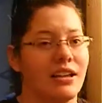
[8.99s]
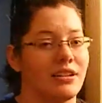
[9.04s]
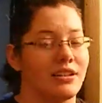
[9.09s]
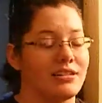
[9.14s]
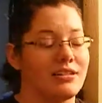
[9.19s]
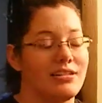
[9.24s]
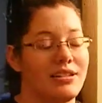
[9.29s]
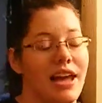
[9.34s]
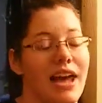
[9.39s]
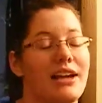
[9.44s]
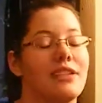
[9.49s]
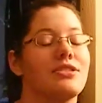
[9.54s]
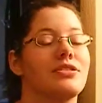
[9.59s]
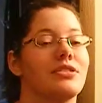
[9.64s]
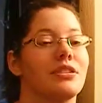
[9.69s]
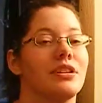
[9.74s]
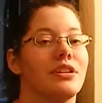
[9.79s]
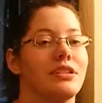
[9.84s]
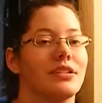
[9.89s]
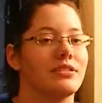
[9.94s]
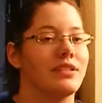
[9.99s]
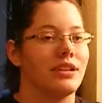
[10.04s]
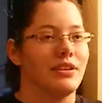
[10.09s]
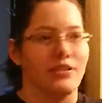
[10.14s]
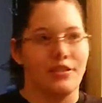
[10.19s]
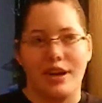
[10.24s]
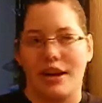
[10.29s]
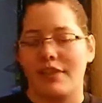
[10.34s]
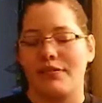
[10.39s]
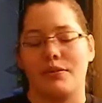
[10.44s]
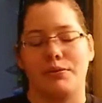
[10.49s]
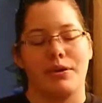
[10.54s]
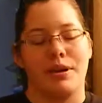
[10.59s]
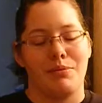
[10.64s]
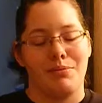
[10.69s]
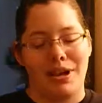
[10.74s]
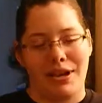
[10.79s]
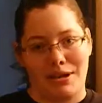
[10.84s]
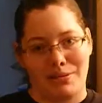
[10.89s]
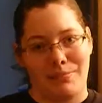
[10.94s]
Looks natural, looks like you're not even
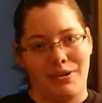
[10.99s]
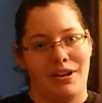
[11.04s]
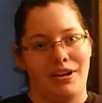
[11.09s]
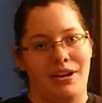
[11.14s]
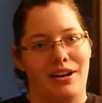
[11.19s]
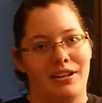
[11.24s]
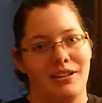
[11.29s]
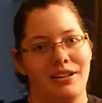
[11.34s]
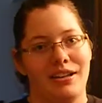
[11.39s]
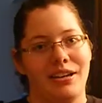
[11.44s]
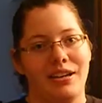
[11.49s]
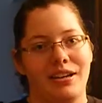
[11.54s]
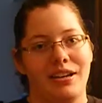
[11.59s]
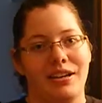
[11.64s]
wearing makeup at all.